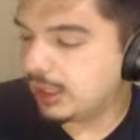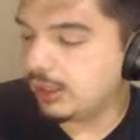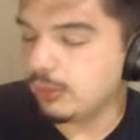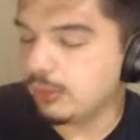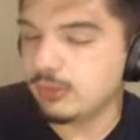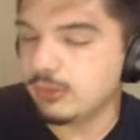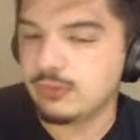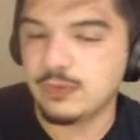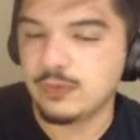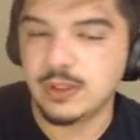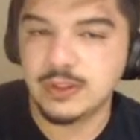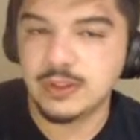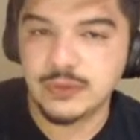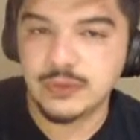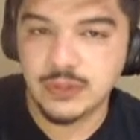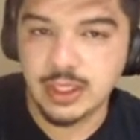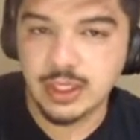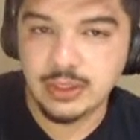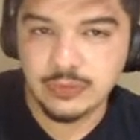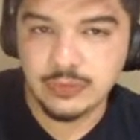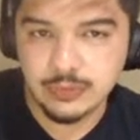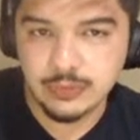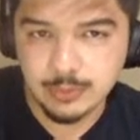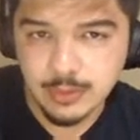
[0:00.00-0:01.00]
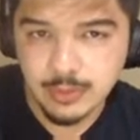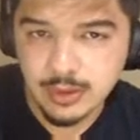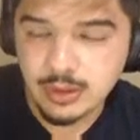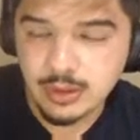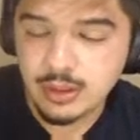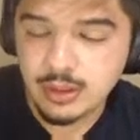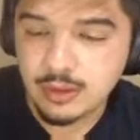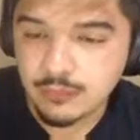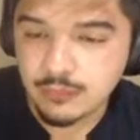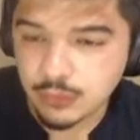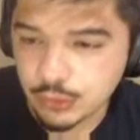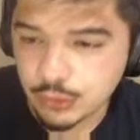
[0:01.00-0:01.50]
always forget to say this.
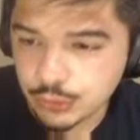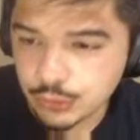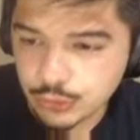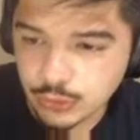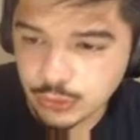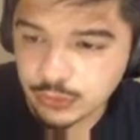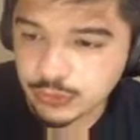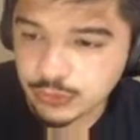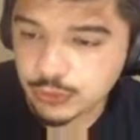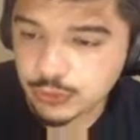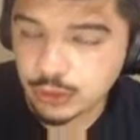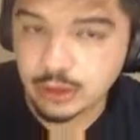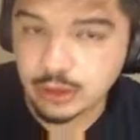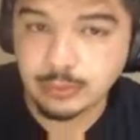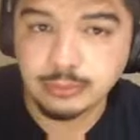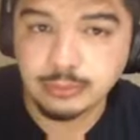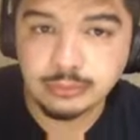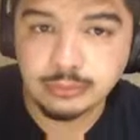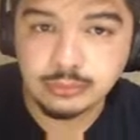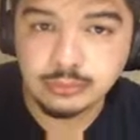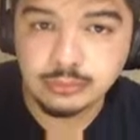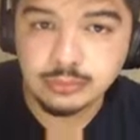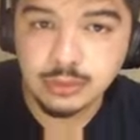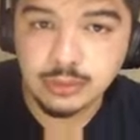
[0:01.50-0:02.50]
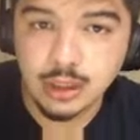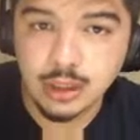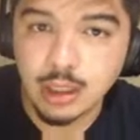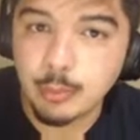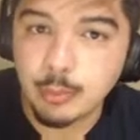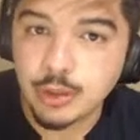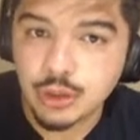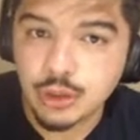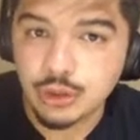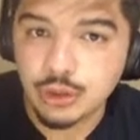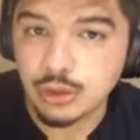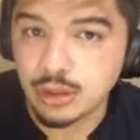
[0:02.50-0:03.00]
If you enjoy the stream,
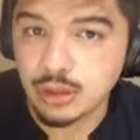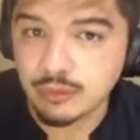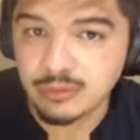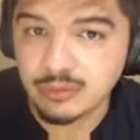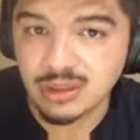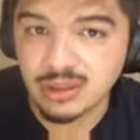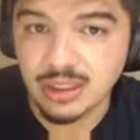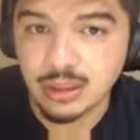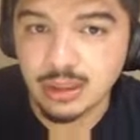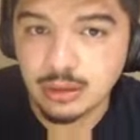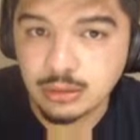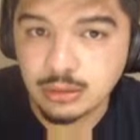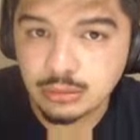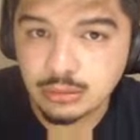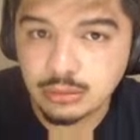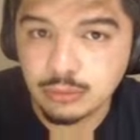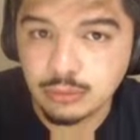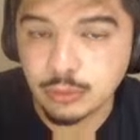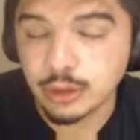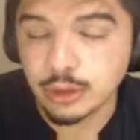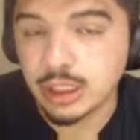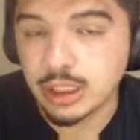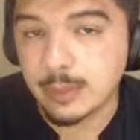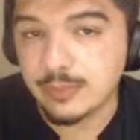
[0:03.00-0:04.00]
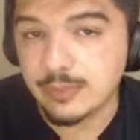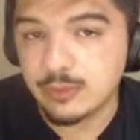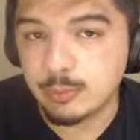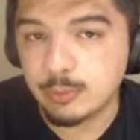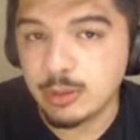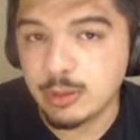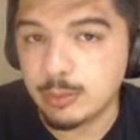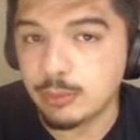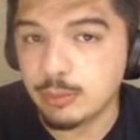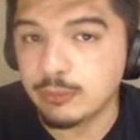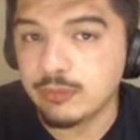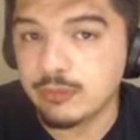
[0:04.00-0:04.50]
make sure you leave a like. Really helps
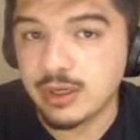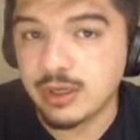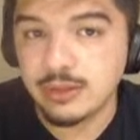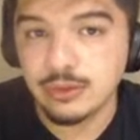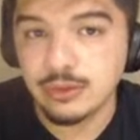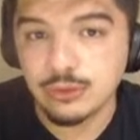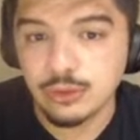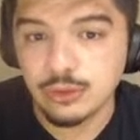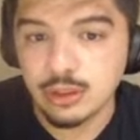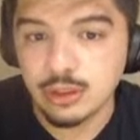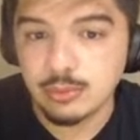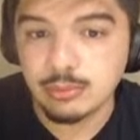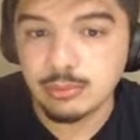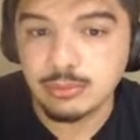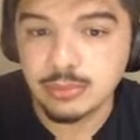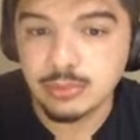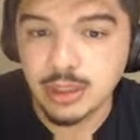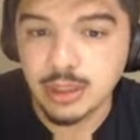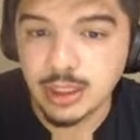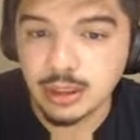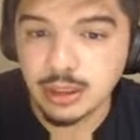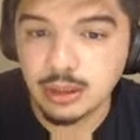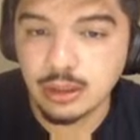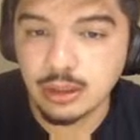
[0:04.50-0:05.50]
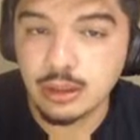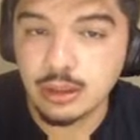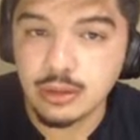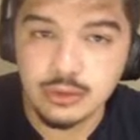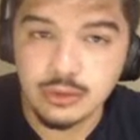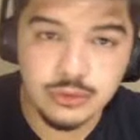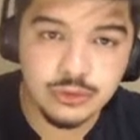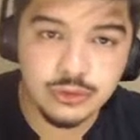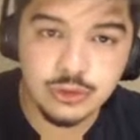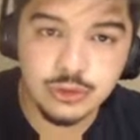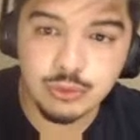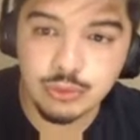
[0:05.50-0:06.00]
people find the stream and
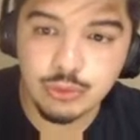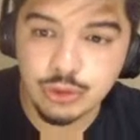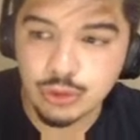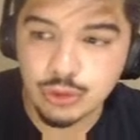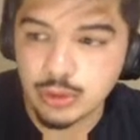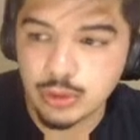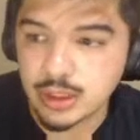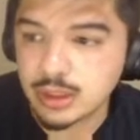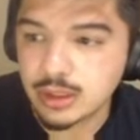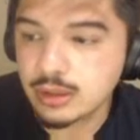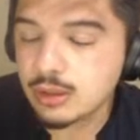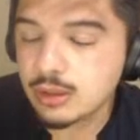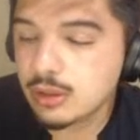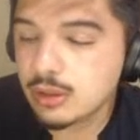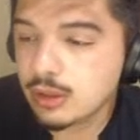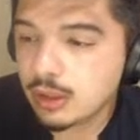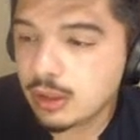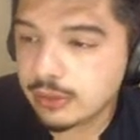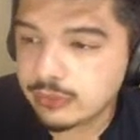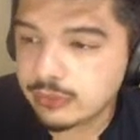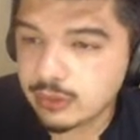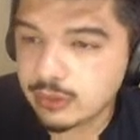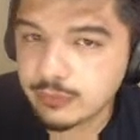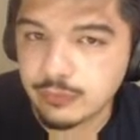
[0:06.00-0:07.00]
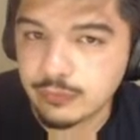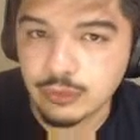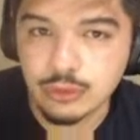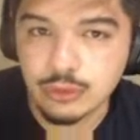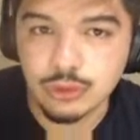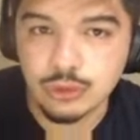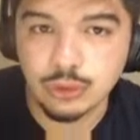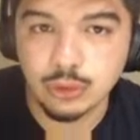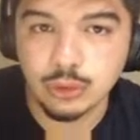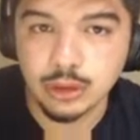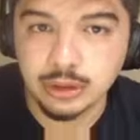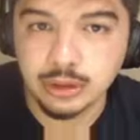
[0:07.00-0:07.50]
others to enjoy it. Also, if you
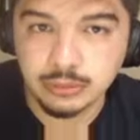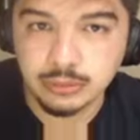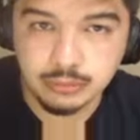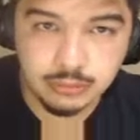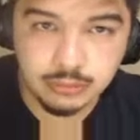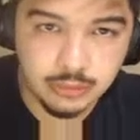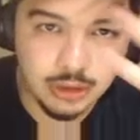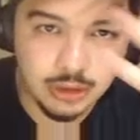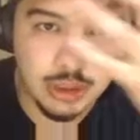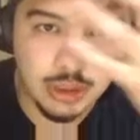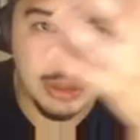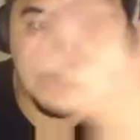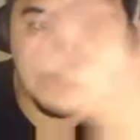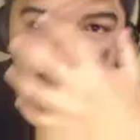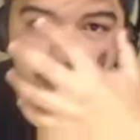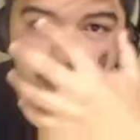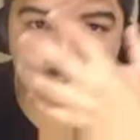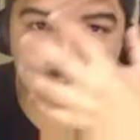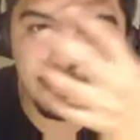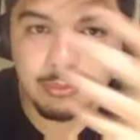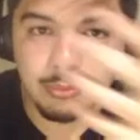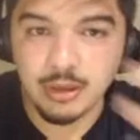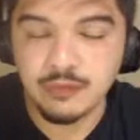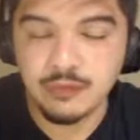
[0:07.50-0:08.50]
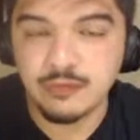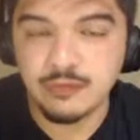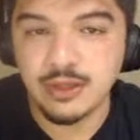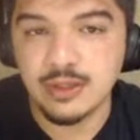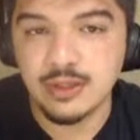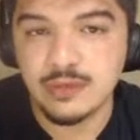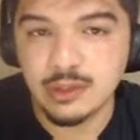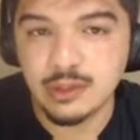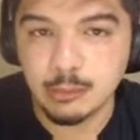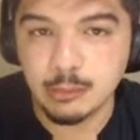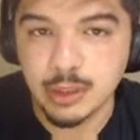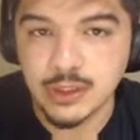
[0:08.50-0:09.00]
enjoyed my
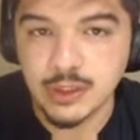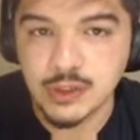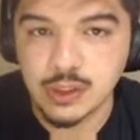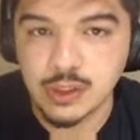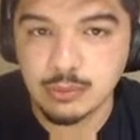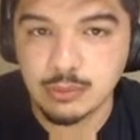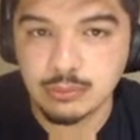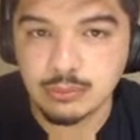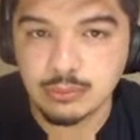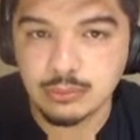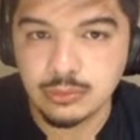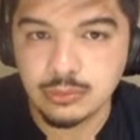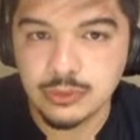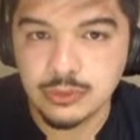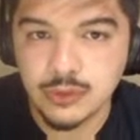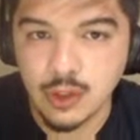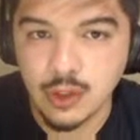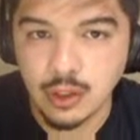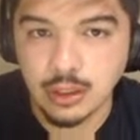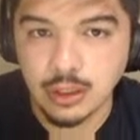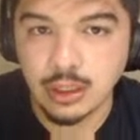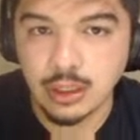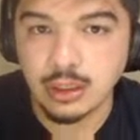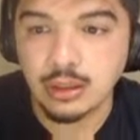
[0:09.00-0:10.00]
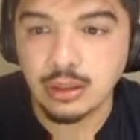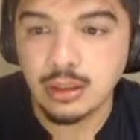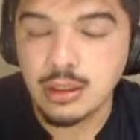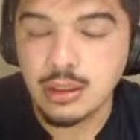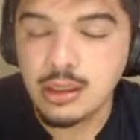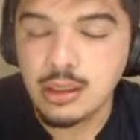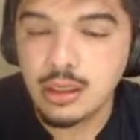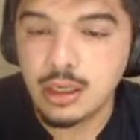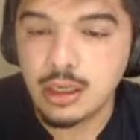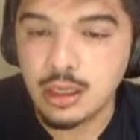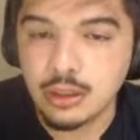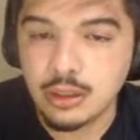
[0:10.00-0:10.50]
face and my dumb talking,
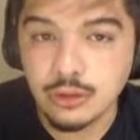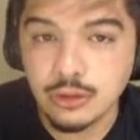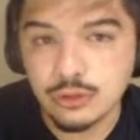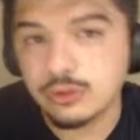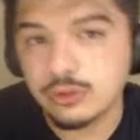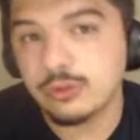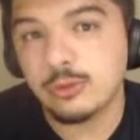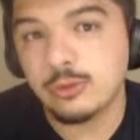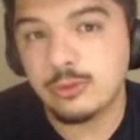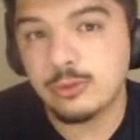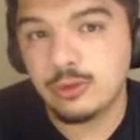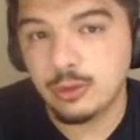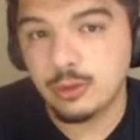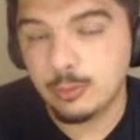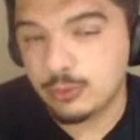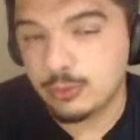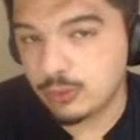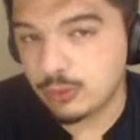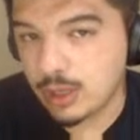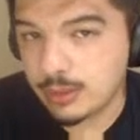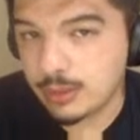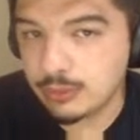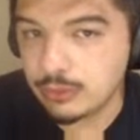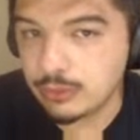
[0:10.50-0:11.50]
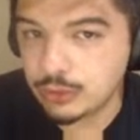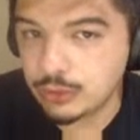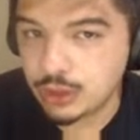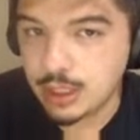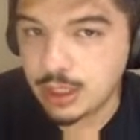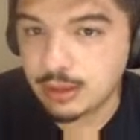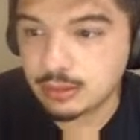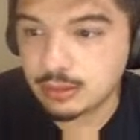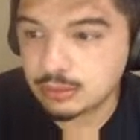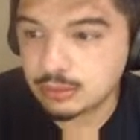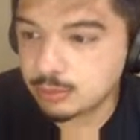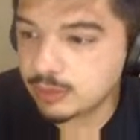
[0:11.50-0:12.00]
you should subscribe to the
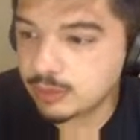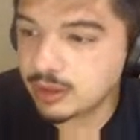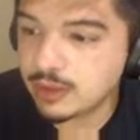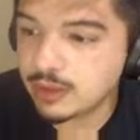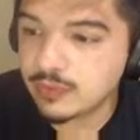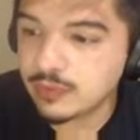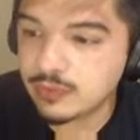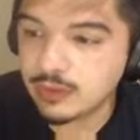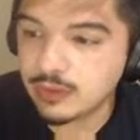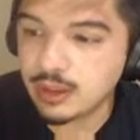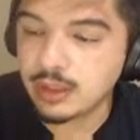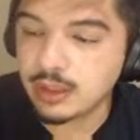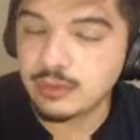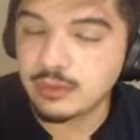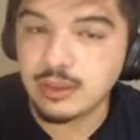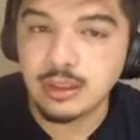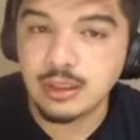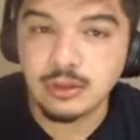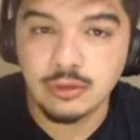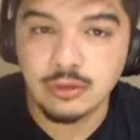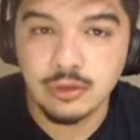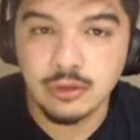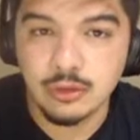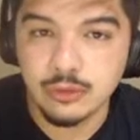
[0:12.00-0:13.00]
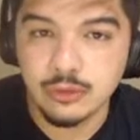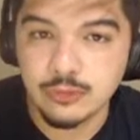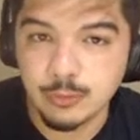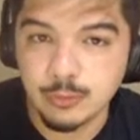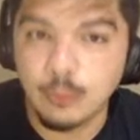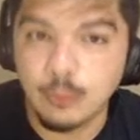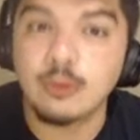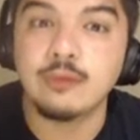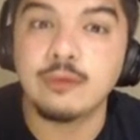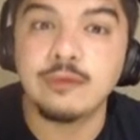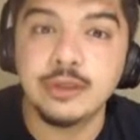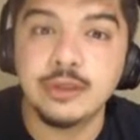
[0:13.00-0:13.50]
channel because then there's
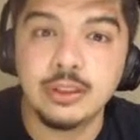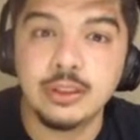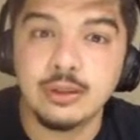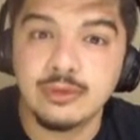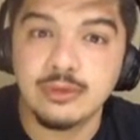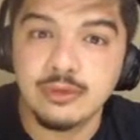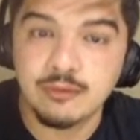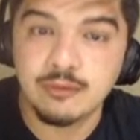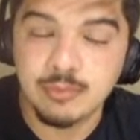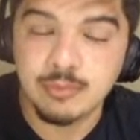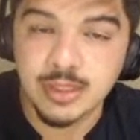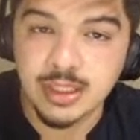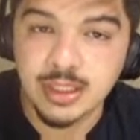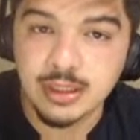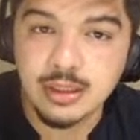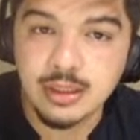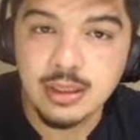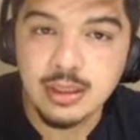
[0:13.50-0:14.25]
more videos of me